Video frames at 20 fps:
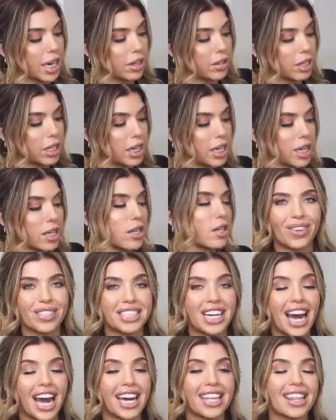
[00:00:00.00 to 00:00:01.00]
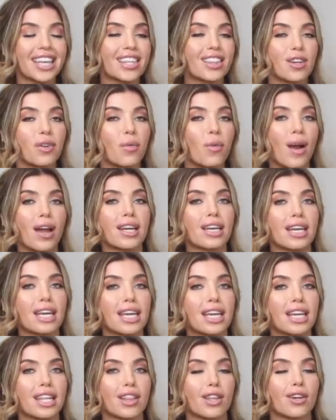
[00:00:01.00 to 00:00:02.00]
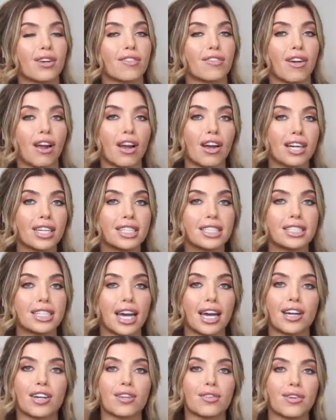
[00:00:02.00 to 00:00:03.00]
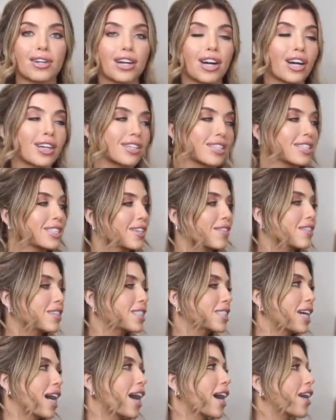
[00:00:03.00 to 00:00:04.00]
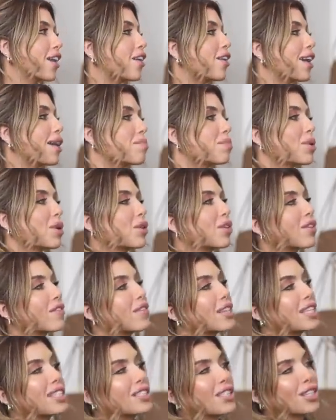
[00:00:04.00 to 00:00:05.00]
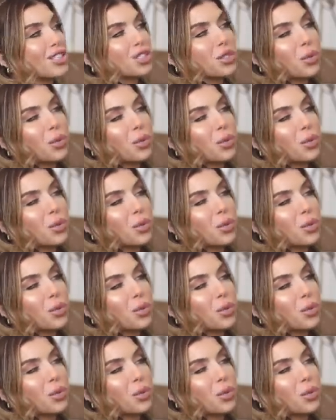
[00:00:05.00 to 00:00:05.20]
out knee, which I think the one knee can look very designer regardless of the style, and both of these are